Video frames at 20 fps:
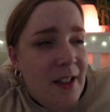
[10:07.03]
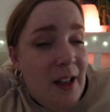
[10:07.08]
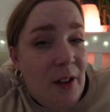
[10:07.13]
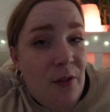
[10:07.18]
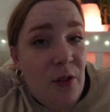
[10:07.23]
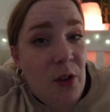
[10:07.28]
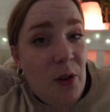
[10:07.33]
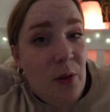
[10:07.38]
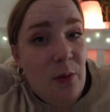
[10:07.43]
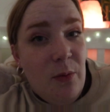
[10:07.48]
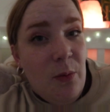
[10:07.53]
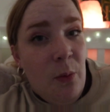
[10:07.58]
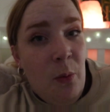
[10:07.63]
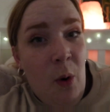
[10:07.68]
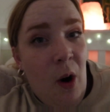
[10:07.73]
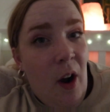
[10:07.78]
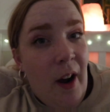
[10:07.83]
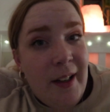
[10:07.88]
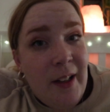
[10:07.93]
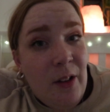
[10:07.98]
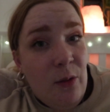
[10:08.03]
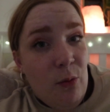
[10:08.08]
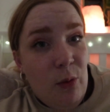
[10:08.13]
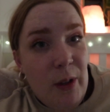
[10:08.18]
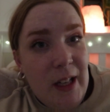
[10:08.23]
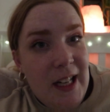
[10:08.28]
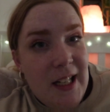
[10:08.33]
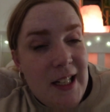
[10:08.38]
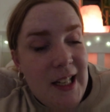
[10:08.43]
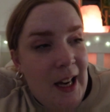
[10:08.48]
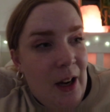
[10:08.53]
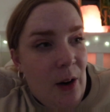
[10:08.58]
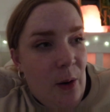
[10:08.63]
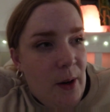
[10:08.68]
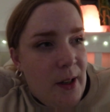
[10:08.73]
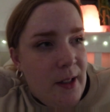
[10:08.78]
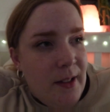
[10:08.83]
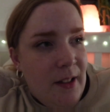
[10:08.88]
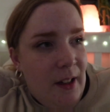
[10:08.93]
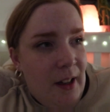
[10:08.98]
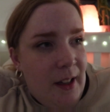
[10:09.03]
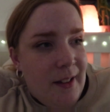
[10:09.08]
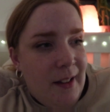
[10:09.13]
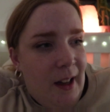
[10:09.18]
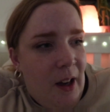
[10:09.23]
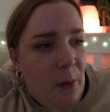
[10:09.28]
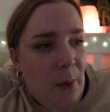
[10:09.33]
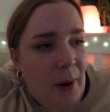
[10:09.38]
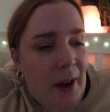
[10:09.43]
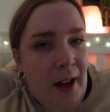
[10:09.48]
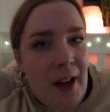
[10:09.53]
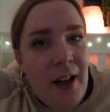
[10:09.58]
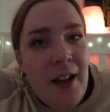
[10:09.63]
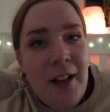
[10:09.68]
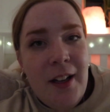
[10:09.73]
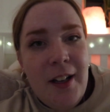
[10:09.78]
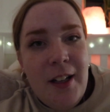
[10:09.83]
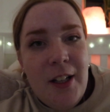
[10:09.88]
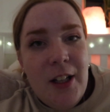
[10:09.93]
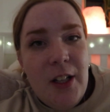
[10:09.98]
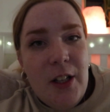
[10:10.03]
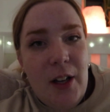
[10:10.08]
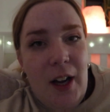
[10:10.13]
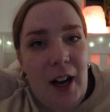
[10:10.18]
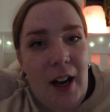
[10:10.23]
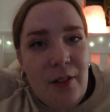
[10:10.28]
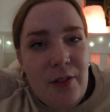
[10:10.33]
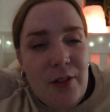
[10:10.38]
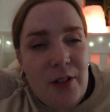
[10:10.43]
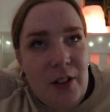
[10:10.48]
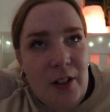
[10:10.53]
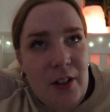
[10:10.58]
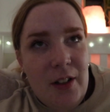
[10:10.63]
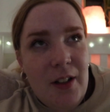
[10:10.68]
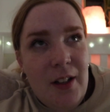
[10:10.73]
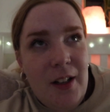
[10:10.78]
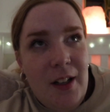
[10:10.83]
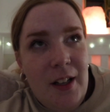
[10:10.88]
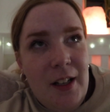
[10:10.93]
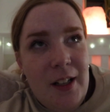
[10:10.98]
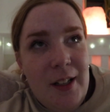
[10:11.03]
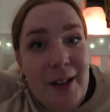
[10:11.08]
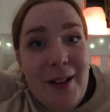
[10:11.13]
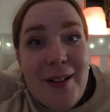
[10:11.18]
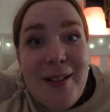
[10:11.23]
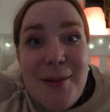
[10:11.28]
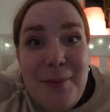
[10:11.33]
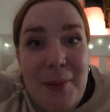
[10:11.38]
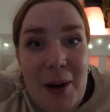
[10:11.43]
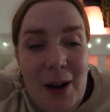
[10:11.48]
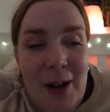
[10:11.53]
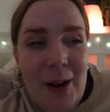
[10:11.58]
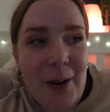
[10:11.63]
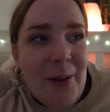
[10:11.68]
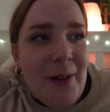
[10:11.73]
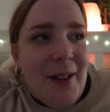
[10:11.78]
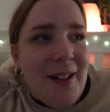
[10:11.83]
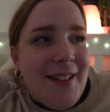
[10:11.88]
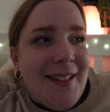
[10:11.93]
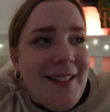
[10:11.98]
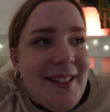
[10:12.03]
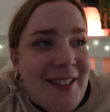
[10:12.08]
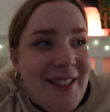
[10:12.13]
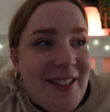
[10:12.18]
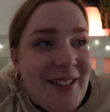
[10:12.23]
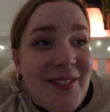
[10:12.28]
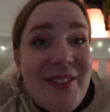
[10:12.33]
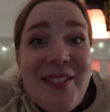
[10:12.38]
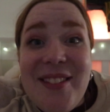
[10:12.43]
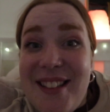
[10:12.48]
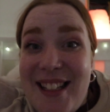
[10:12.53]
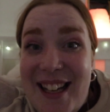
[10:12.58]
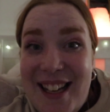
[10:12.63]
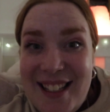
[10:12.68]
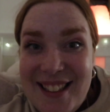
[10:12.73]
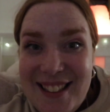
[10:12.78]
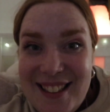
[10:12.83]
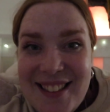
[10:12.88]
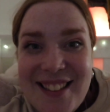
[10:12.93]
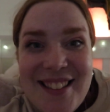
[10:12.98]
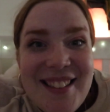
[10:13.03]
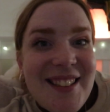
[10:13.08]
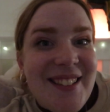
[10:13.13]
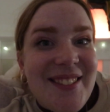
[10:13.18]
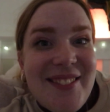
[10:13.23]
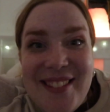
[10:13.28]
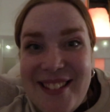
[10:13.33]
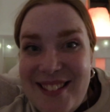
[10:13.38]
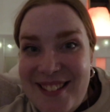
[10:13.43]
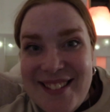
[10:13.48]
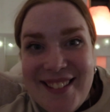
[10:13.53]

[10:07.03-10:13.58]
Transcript: if you work in retail or anything like that, where you have to, you know, smile and it's lots of thanks and